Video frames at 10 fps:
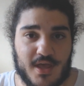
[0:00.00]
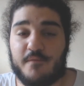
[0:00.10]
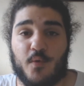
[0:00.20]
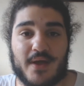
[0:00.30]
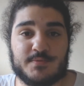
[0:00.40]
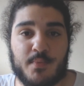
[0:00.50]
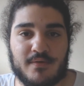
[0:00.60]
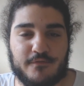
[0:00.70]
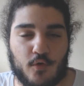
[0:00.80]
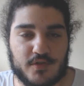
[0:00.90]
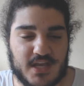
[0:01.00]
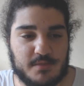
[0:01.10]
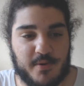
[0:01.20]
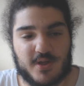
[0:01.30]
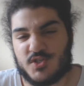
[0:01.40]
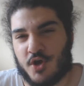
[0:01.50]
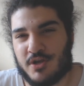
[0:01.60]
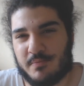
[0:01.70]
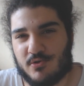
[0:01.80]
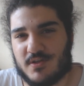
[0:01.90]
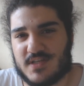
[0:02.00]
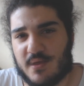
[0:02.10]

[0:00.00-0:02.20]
I put West Brom in 14th because Tony Pulis